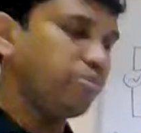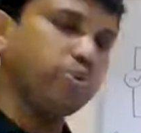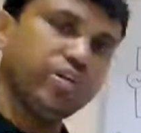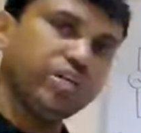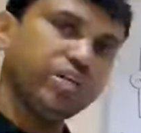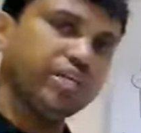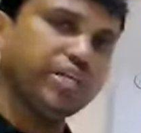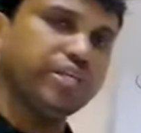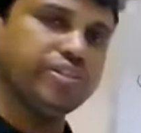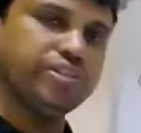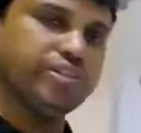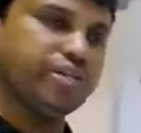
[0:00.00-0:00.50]

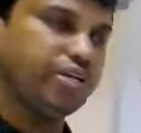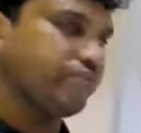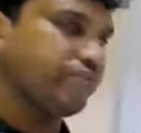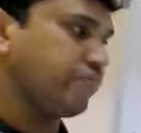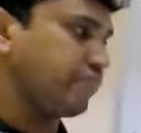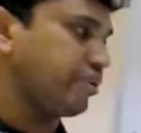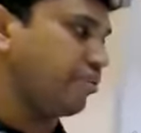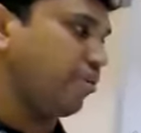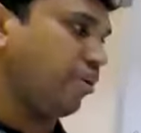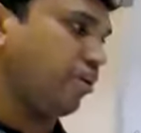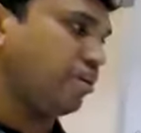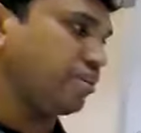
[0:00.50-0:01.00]
doing in that
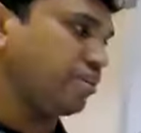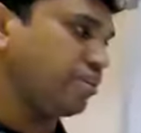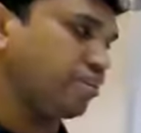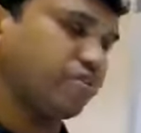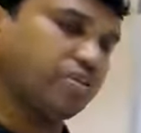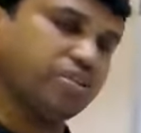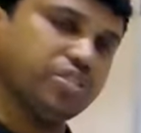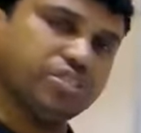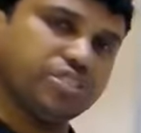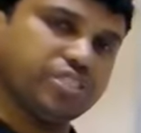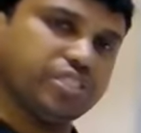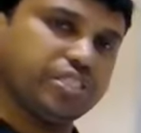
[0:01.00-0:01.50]
way, not the
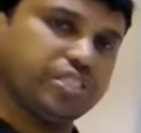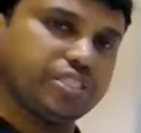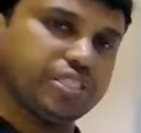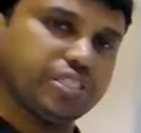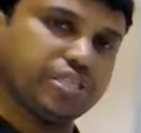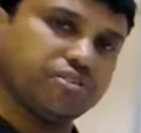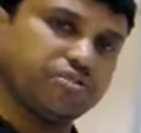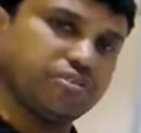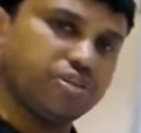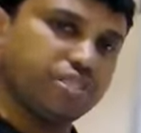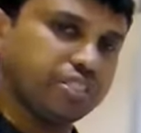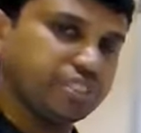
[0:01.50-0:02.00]
constant
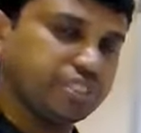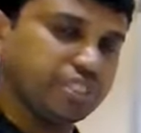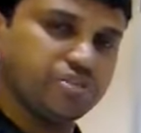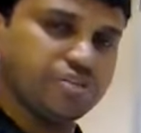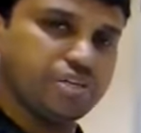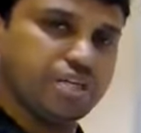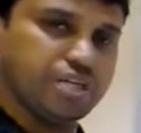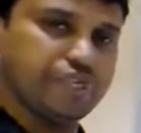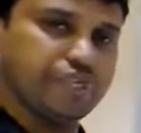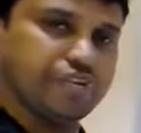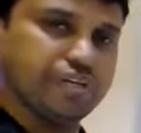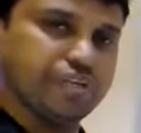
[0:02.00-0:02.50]
thing. Constant you
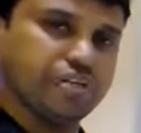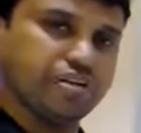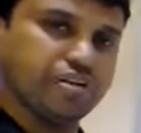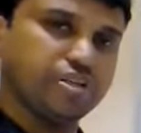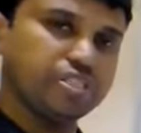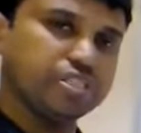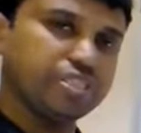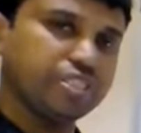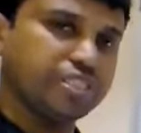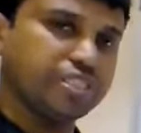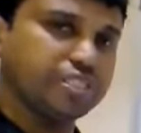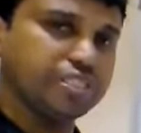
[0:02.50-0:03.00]
leave it.
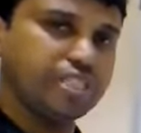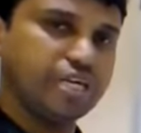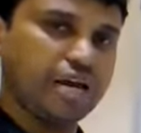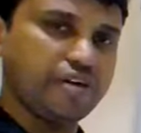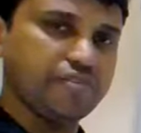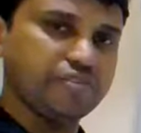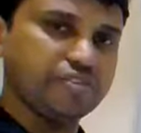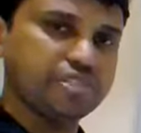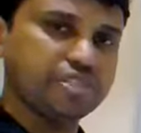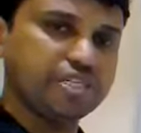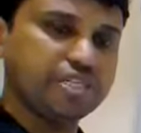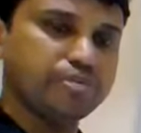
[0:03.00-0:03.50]
Constant is
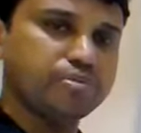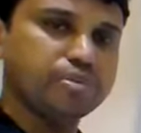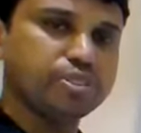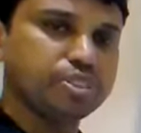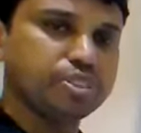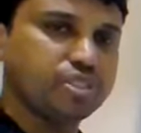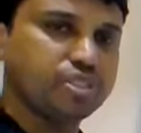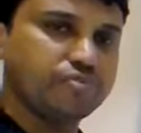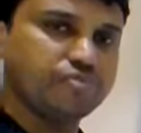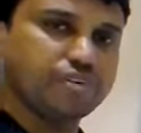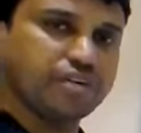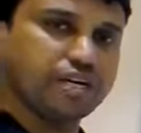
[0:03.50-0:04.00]
having the
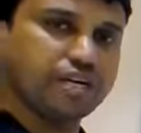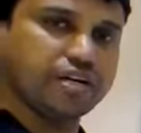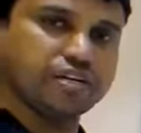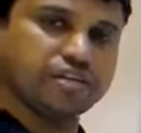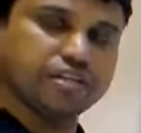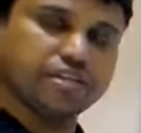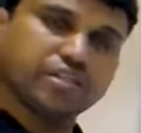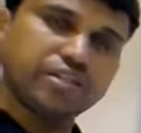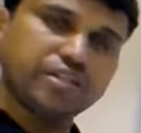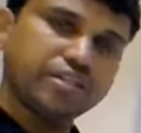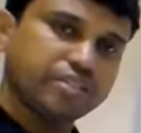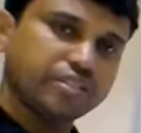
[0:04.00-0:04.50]
dimension of current.
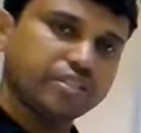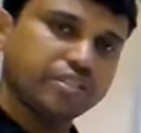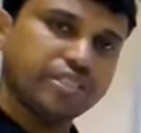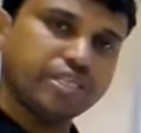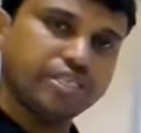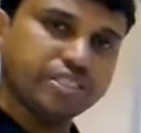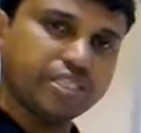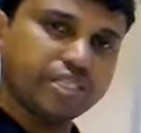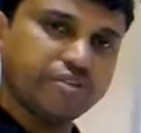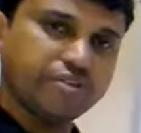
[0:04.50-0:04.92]
That's a